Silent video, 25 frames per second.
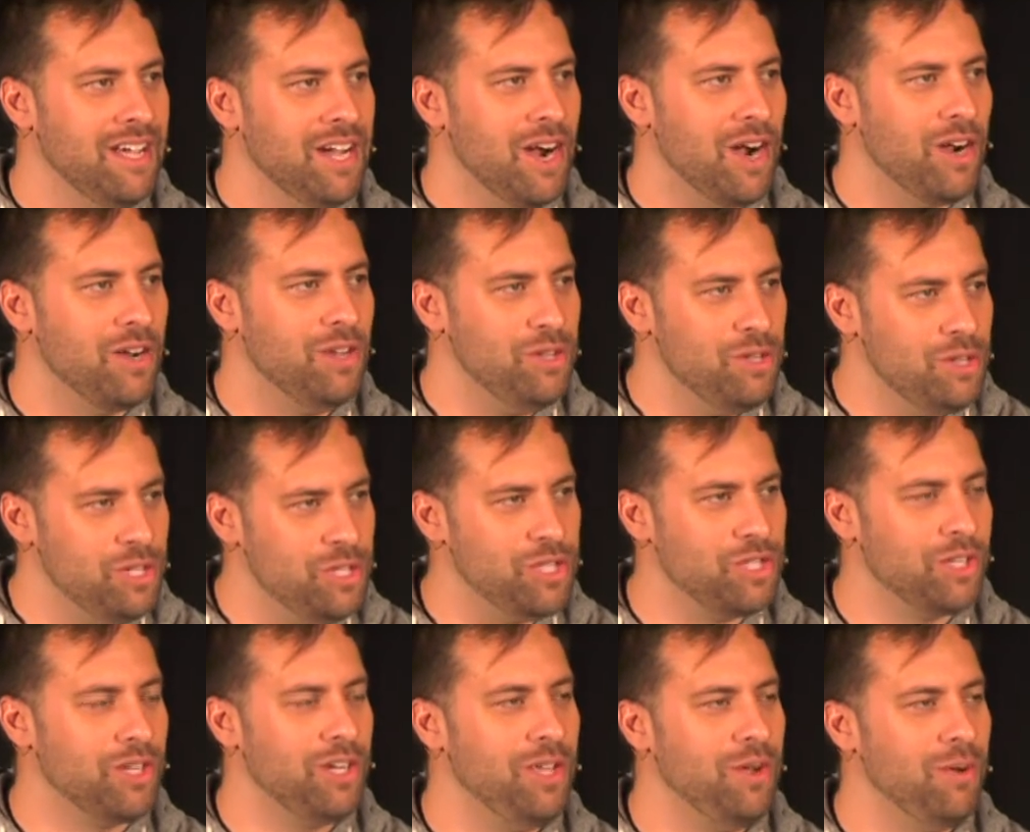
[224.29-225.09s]
Are you
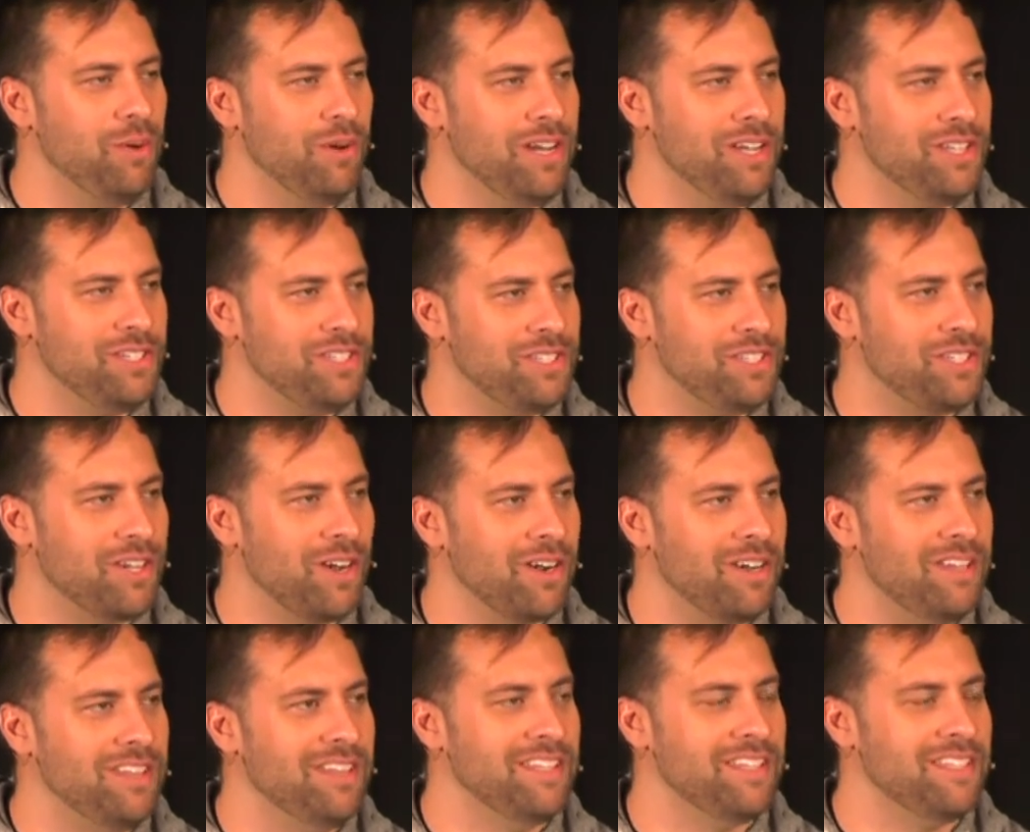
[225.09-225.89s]
sure you want to
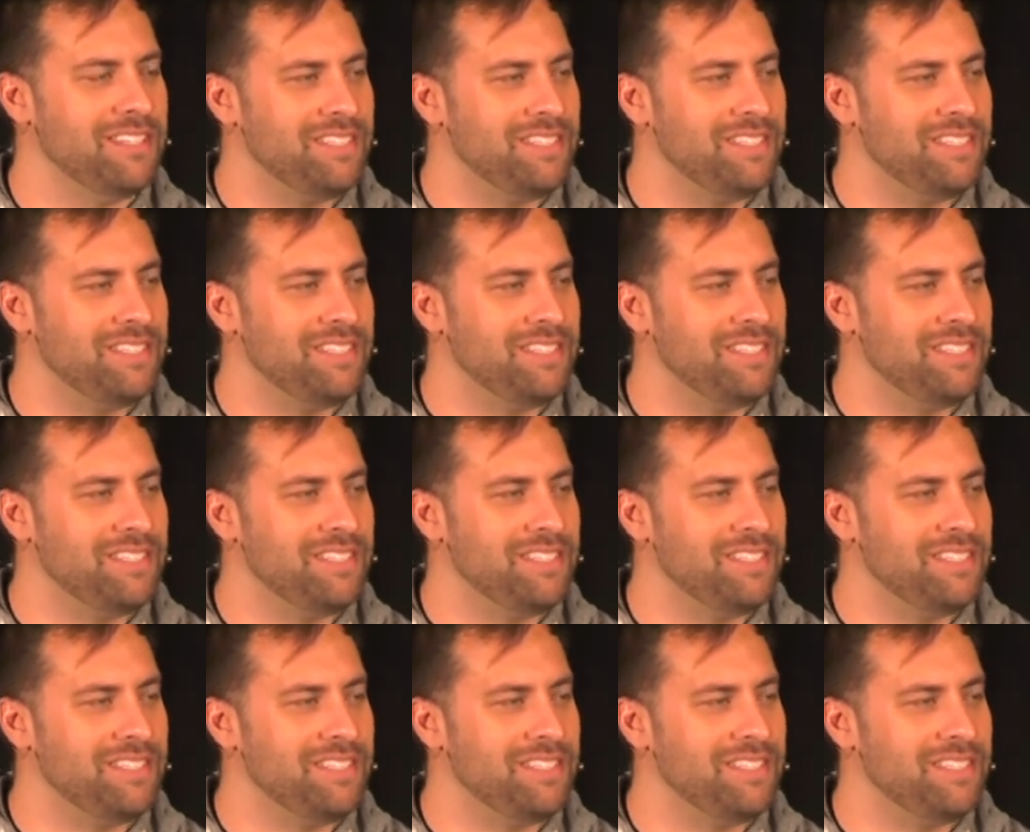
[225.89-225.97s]
start the